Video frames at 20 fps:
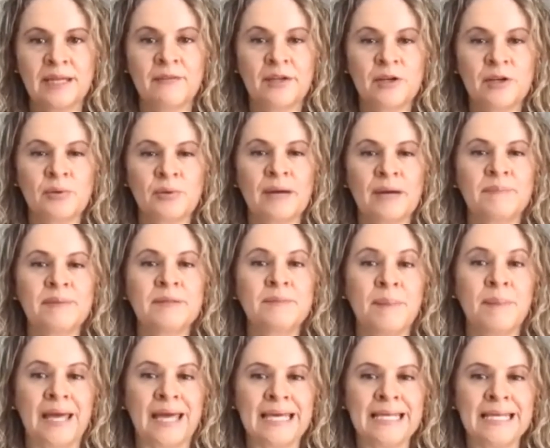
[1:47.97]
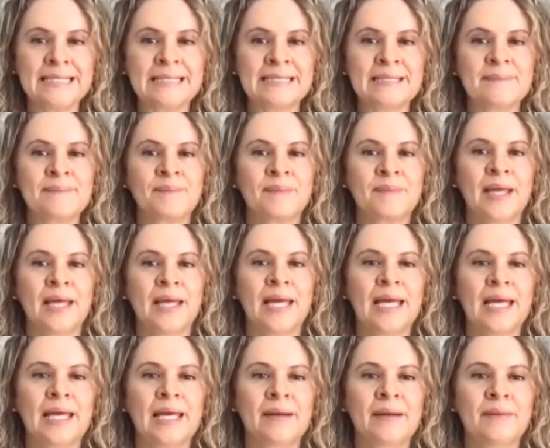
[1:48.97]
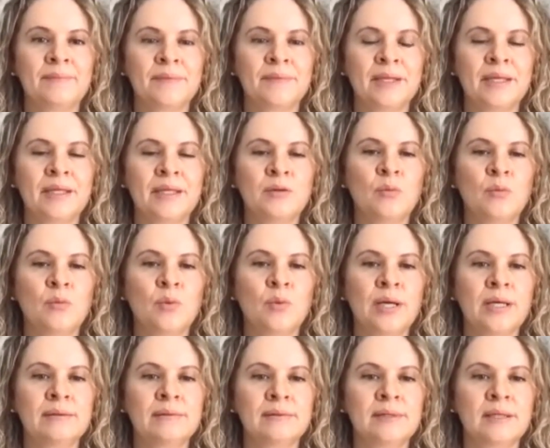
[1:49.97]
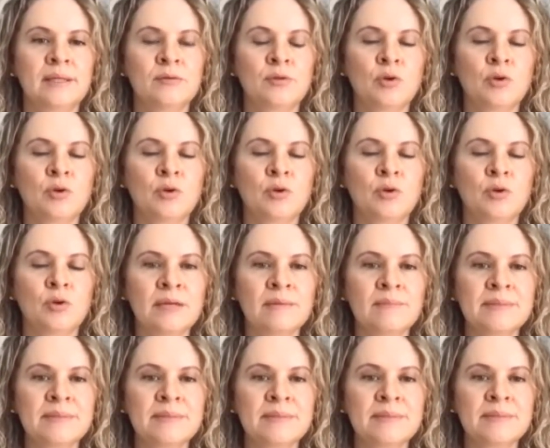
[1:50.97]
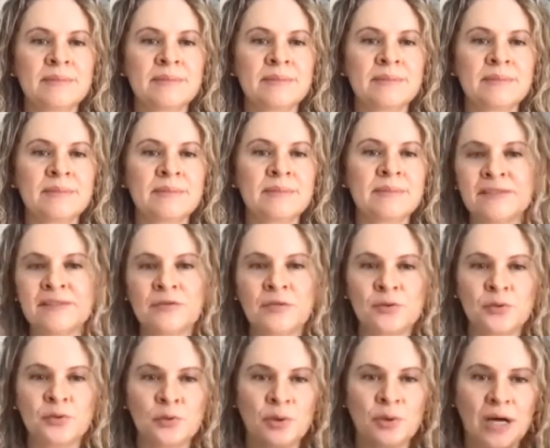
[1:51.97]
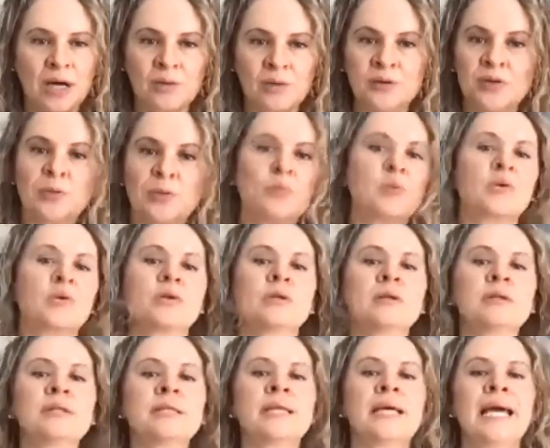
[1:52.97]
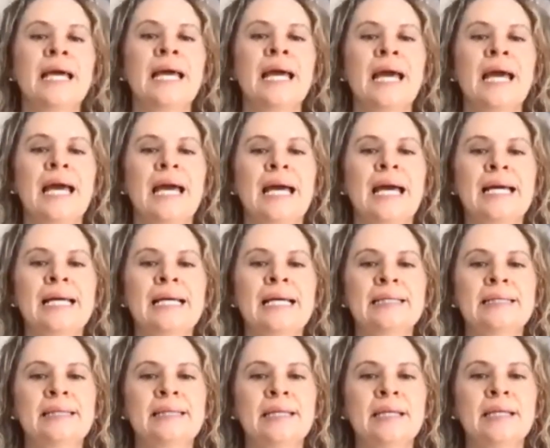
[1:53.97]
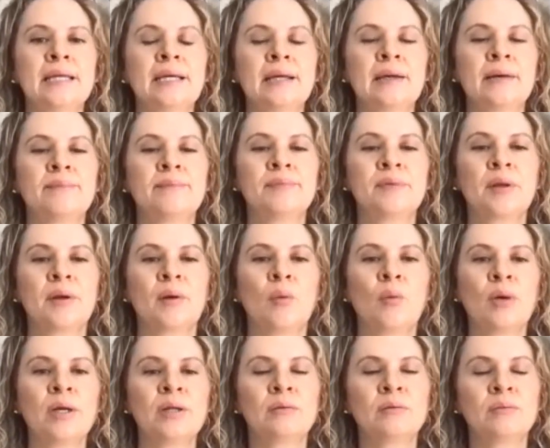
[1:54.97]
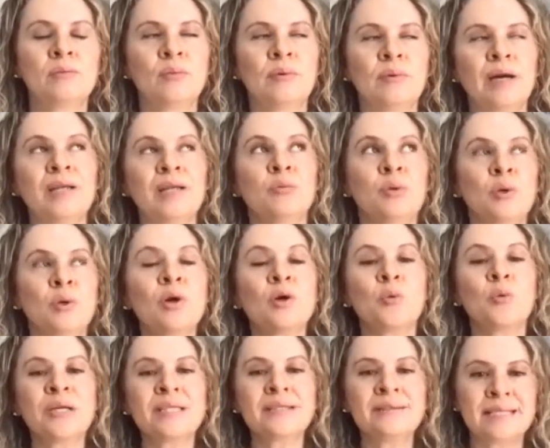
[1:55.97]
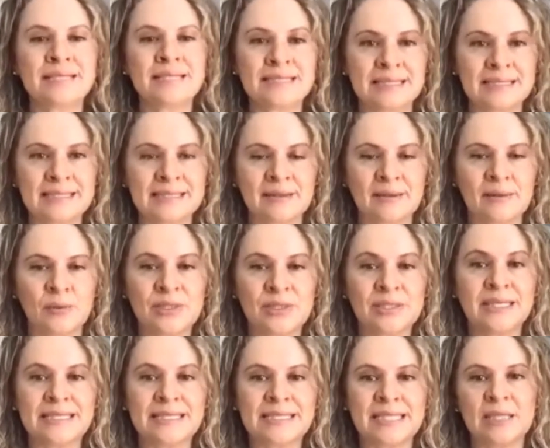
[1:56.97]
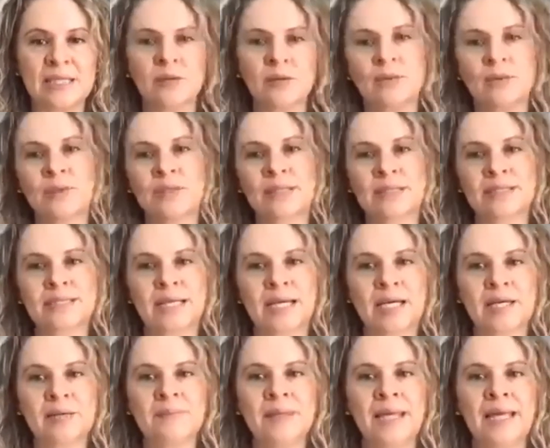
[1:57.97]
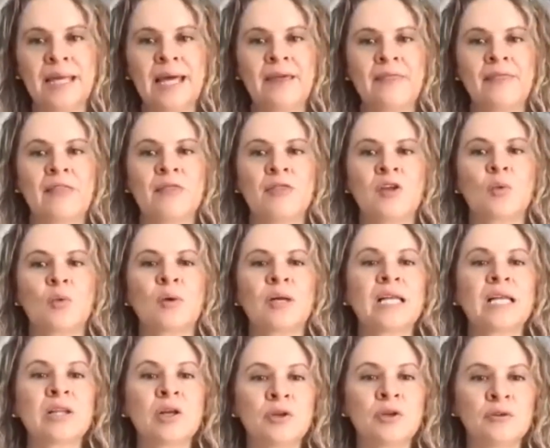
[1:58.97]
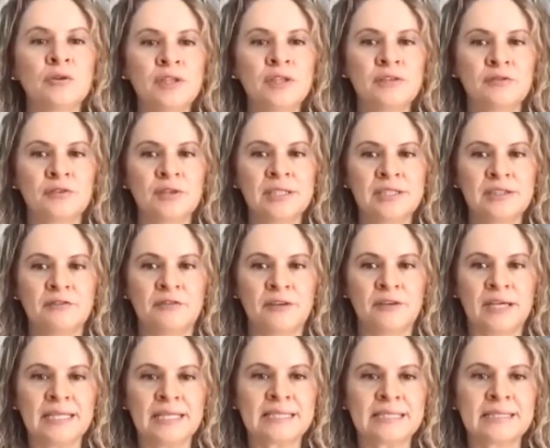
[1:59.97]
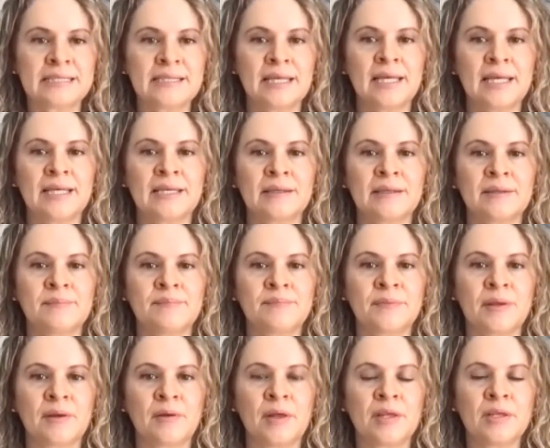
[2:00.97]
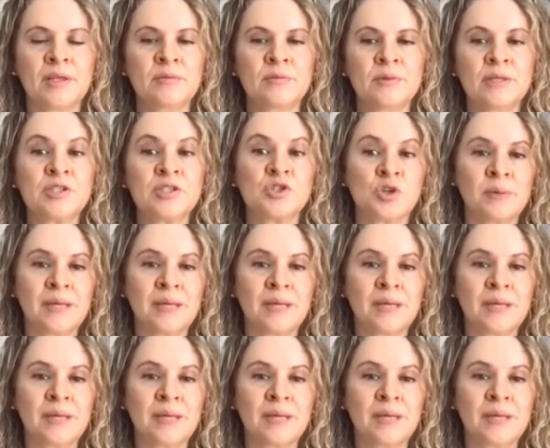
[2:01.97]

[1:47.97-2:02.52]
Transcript: rapid pace. It when those programs expanded throughout the world, and we were witnessing with the time that there were a lot of different effects. In some